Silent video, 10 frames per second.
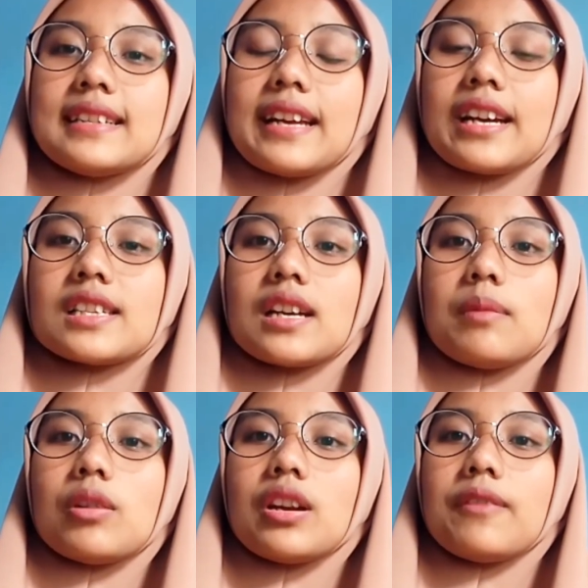the next
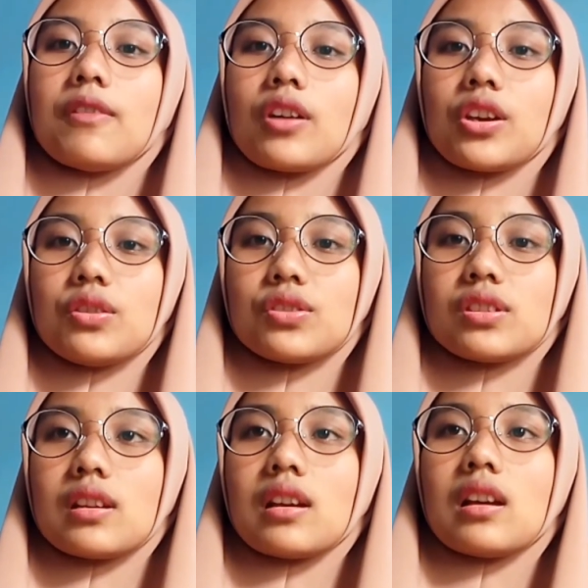about the
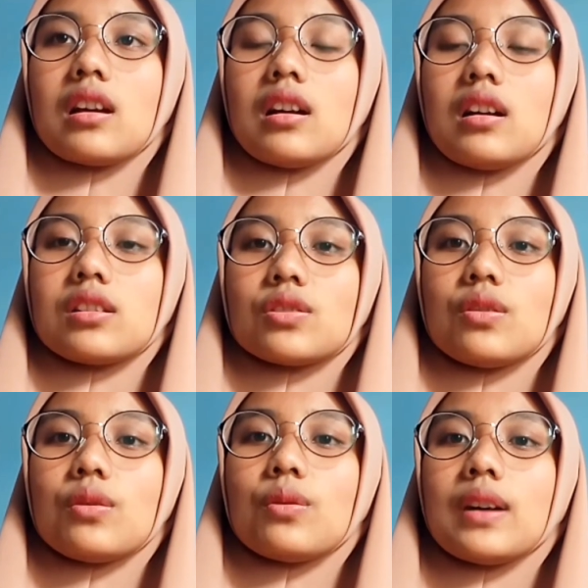focus.
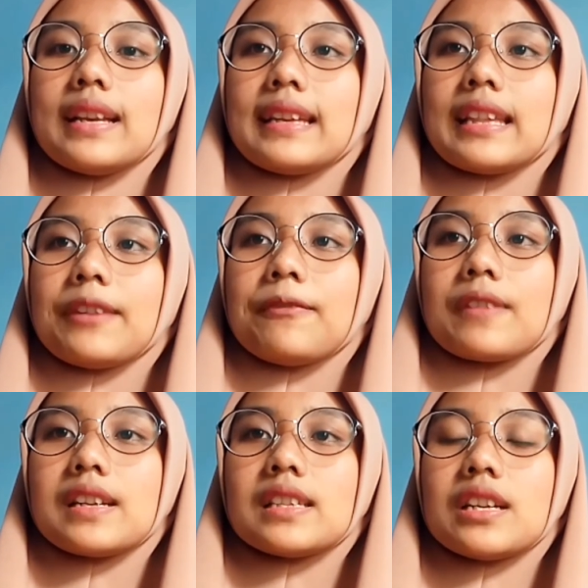So qualitative
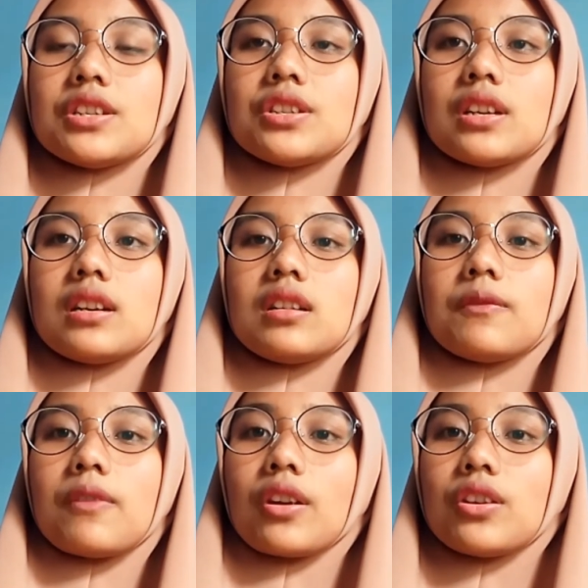research
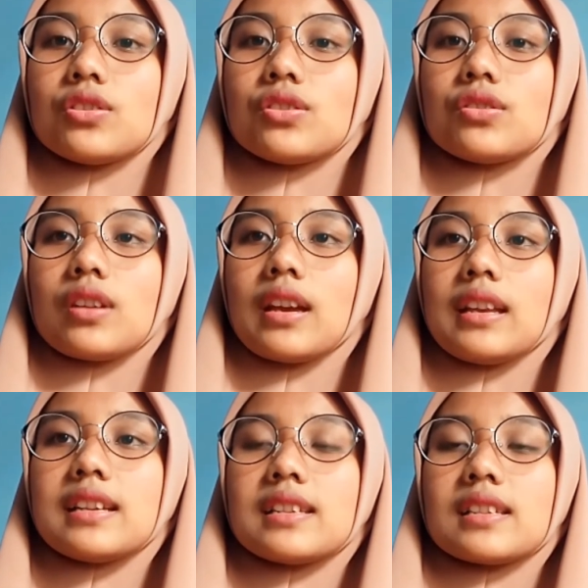focuses to
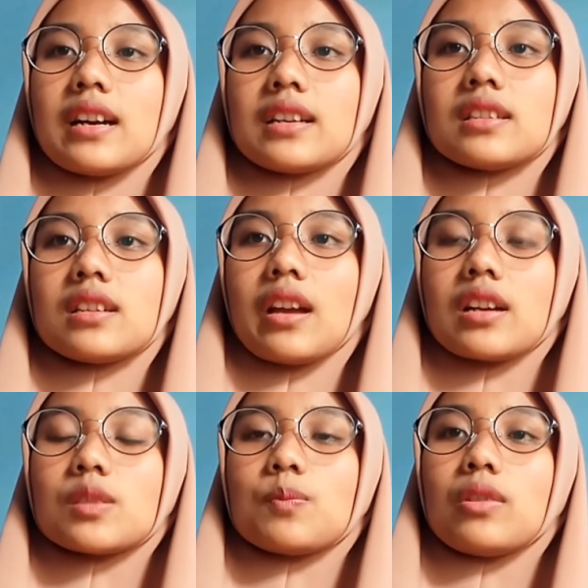gain insight,
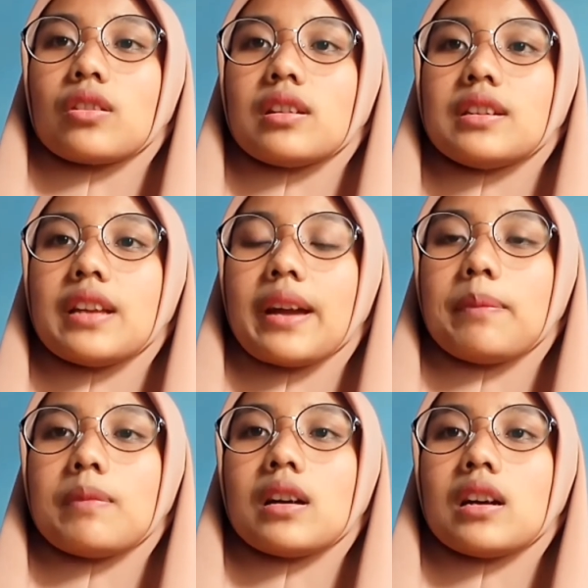explore the depth,